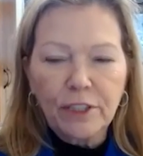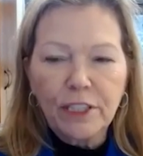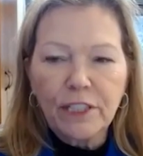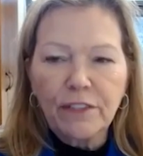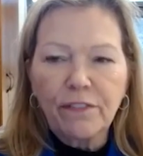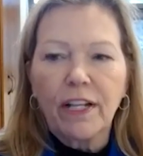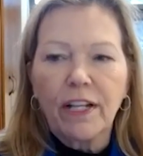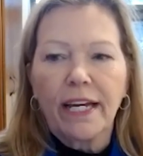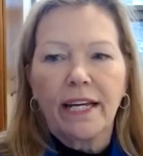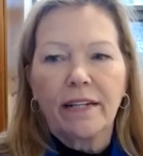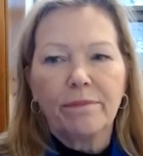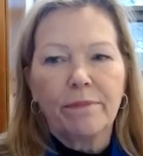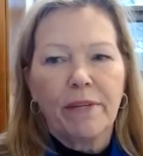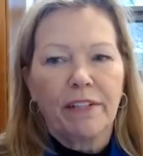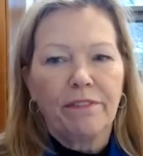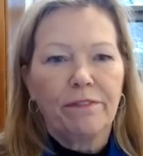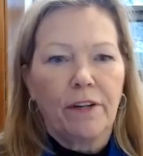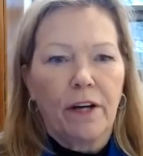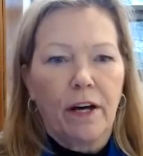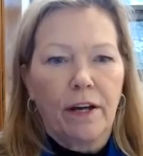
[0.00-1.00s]
first of all, I had my
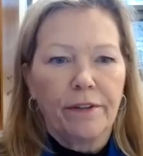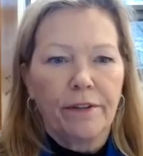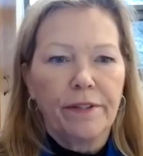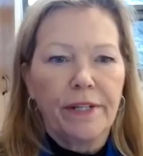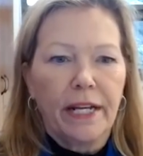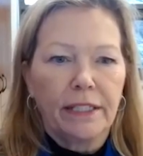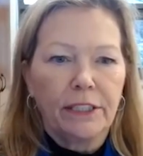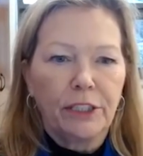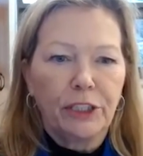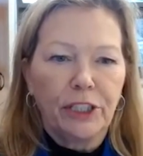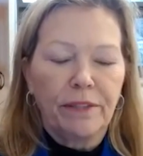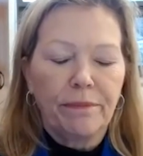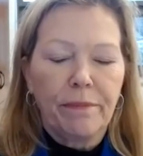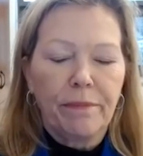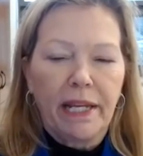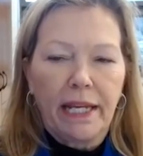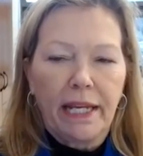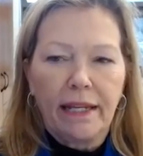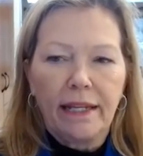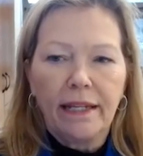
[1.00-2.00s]
father nudging
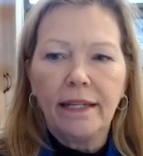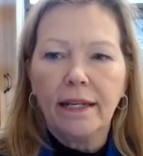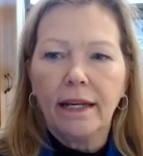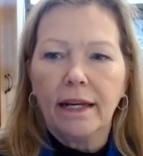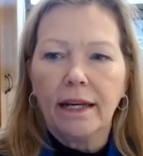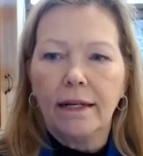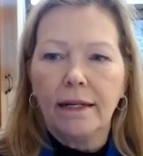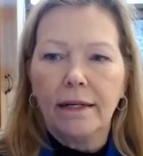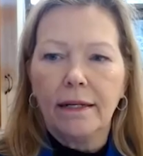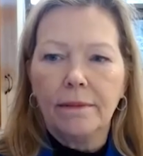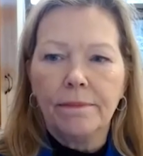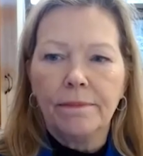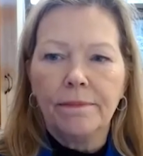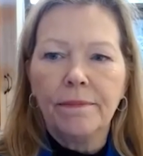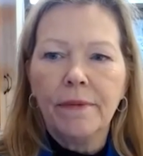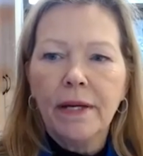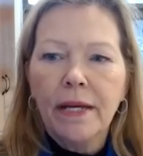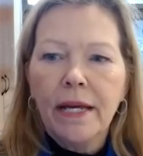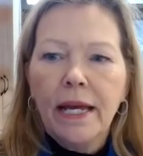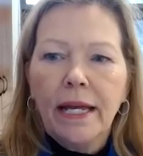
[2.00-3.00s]
me.
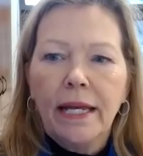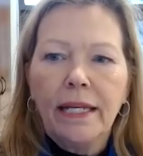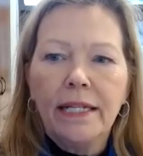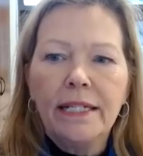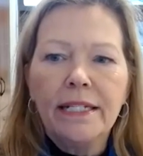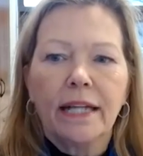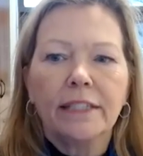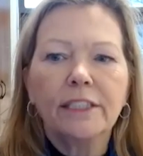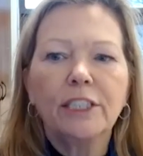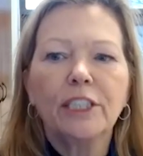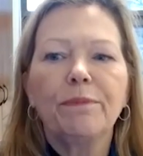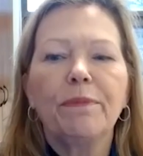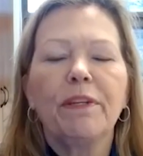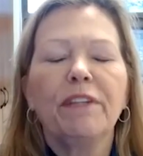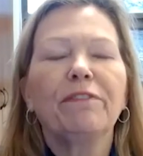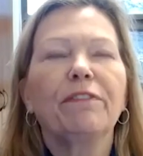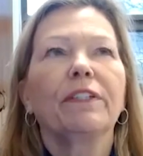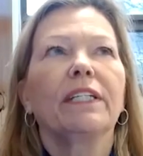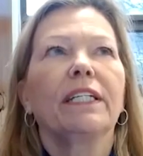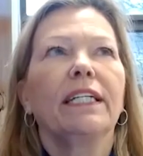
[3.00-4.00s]
He nudged me
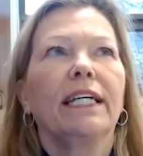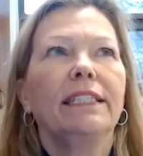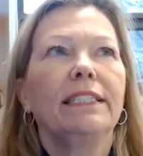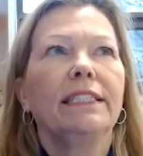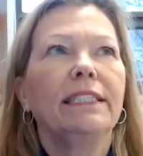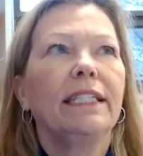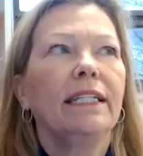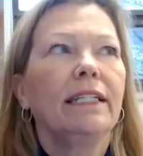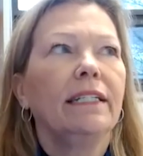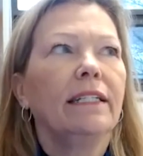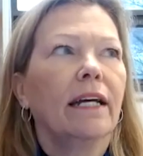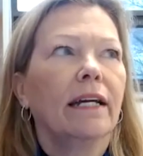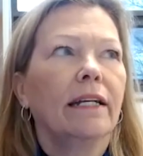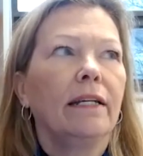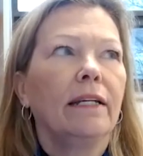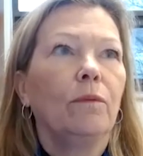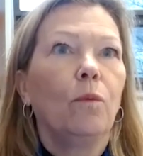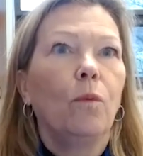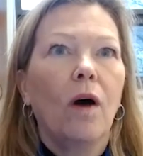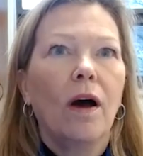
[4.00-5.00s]
for the
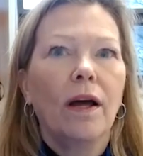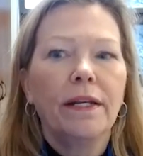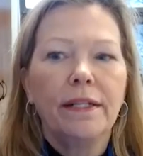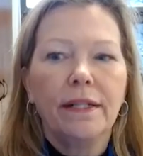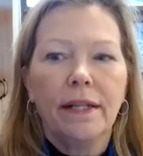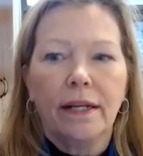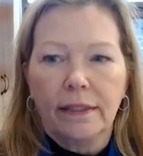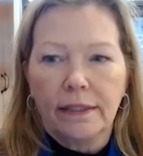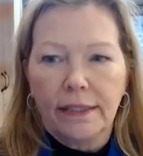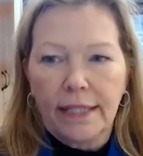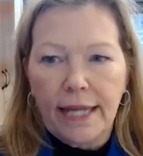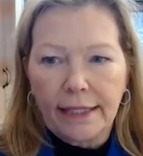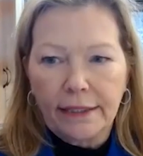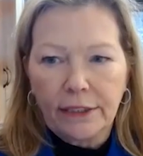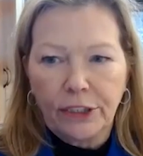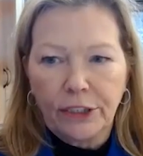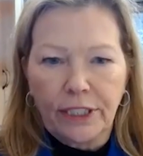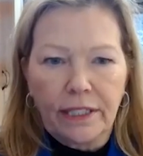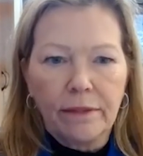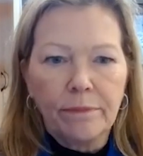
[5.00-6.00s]
1991
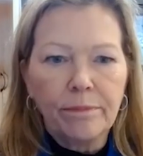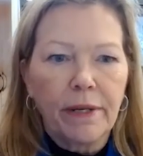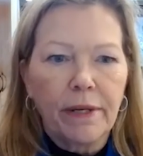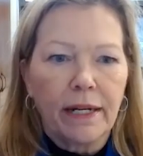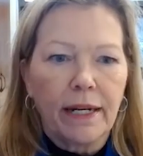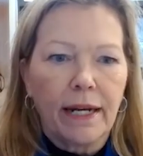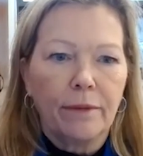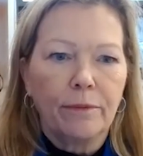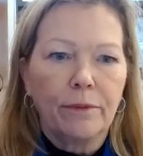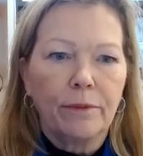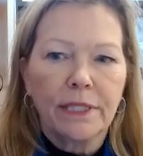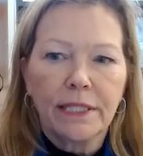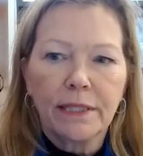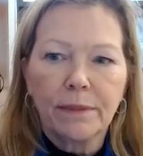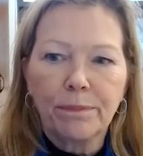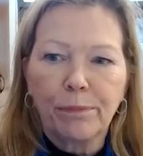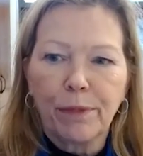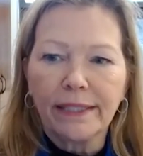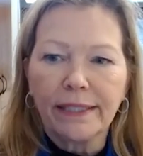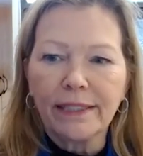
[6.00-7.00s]
election, but I was
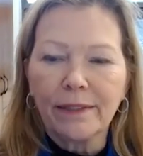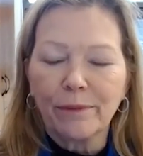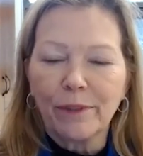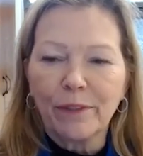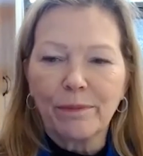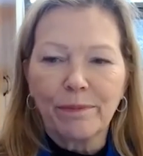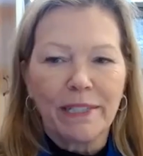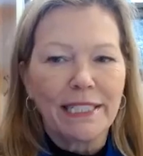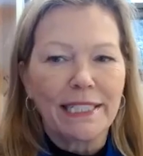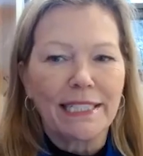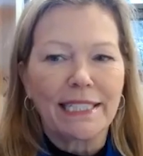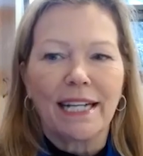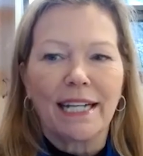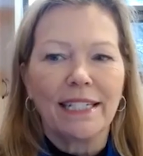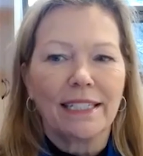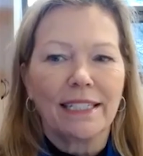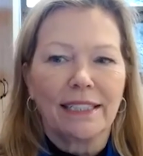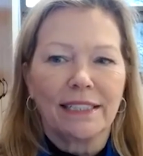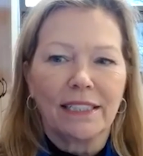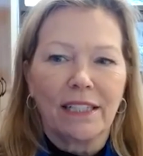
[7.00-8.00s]
pregnant with my son
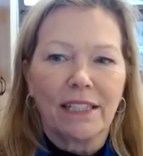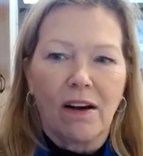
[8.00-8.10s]
at the